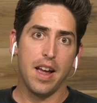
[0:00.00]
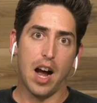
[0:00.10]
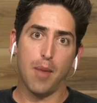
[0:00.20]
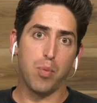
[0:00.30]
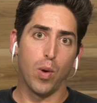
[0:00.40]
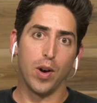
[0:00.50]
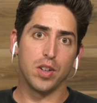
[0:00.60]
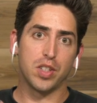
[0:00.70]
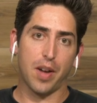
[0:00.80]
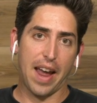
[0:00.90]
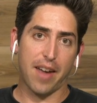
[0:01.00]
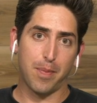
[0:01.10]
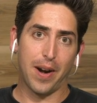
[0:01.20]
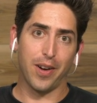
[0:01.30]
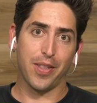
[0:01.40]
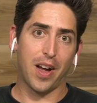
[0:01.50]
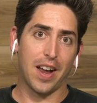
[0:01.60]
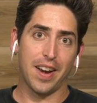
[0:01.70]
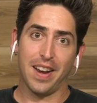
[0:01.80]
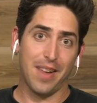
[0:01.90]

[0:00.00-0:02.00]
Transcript: upwards of half marathon.